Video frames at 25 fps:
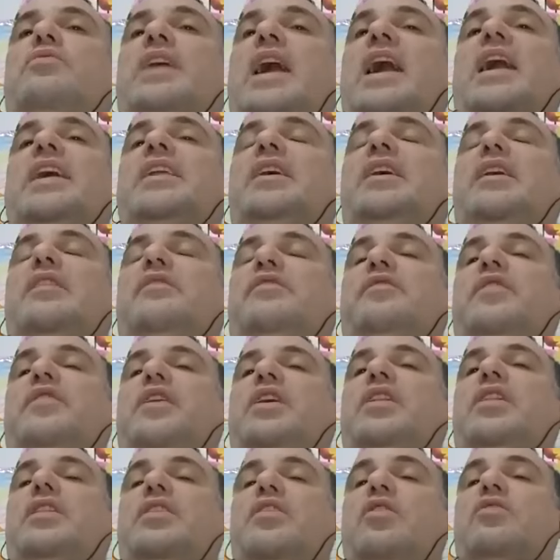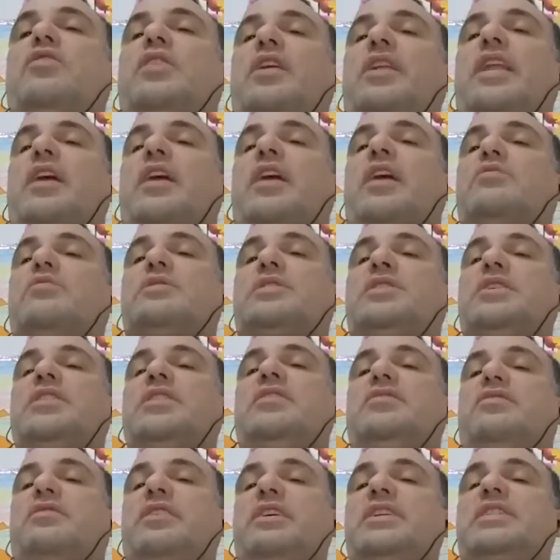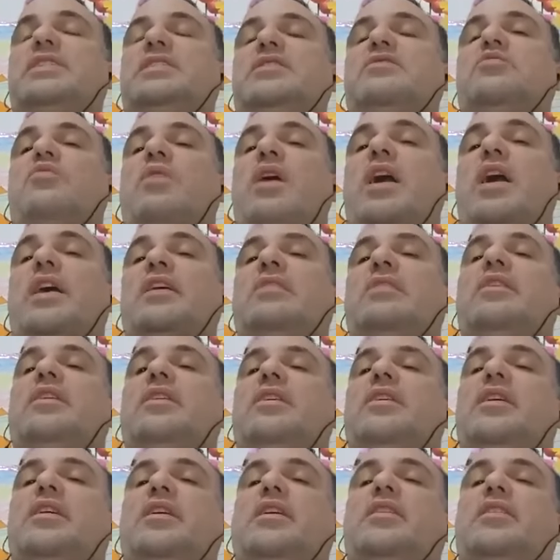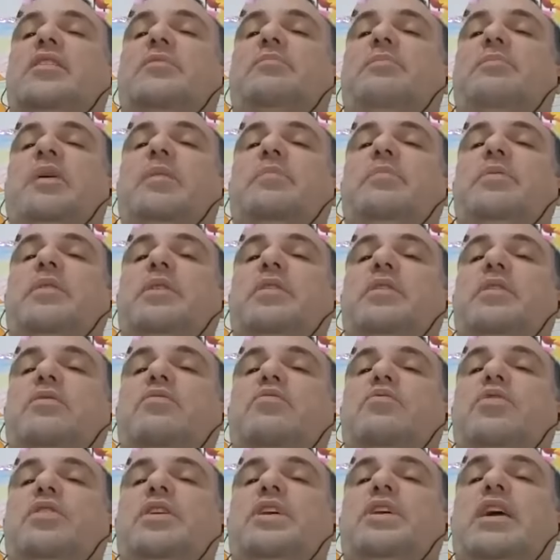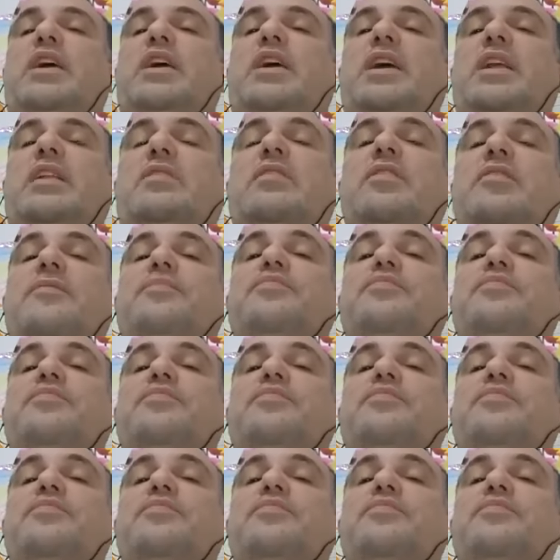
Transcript: The IDF is not announcing the reason why uh, the people were killed.